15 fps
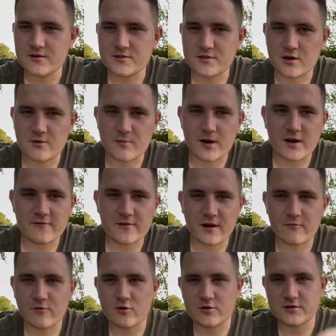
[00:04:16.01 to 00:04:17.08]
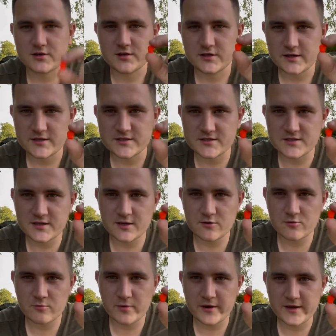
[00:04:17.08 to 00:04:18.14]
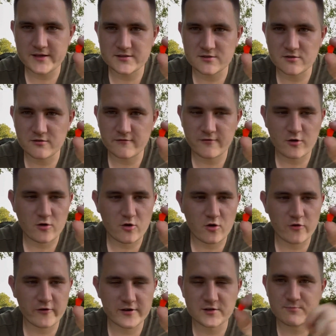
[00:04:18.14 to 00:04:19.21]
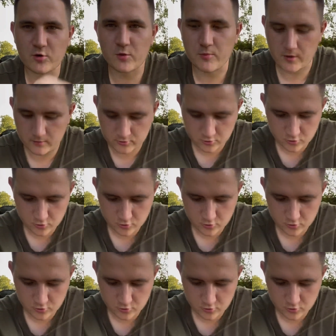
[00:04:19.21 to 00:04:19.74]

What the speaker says: So my left hand rod is a single piece of orange pop-up